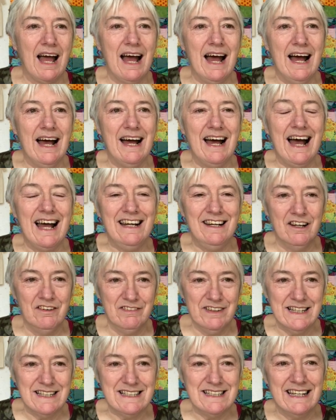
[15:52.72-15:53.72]
I
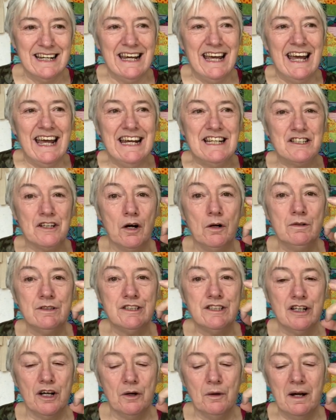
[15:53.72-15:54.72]
love it. It's
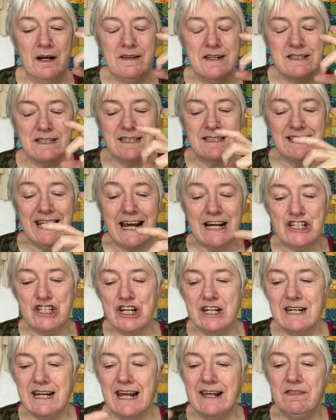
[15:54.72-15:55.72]
also, there's a
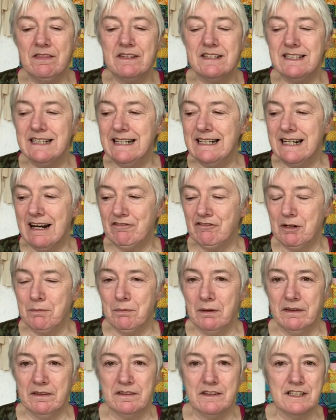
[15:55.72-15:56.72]
section in the zine every
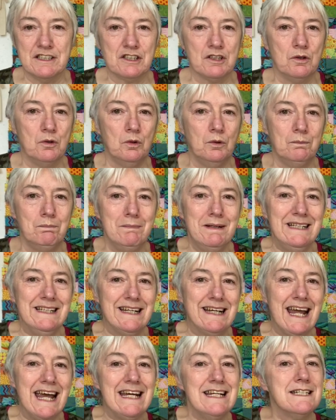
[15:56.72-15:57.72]
month that's called
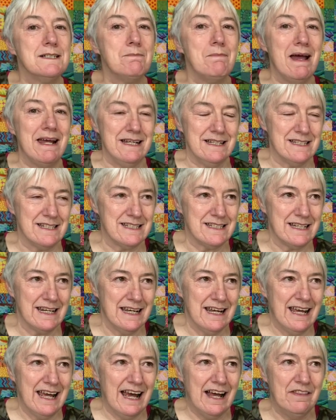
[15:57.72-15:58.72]
Meet Kate's Mates.
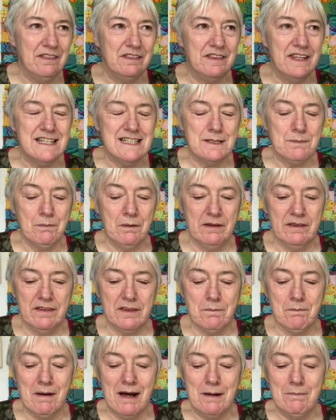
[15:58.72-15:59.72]
And this
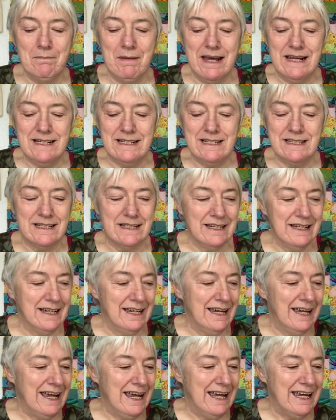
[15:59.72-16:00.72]
month, my mate
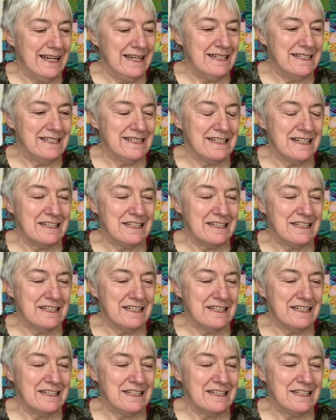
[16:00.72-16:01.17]
is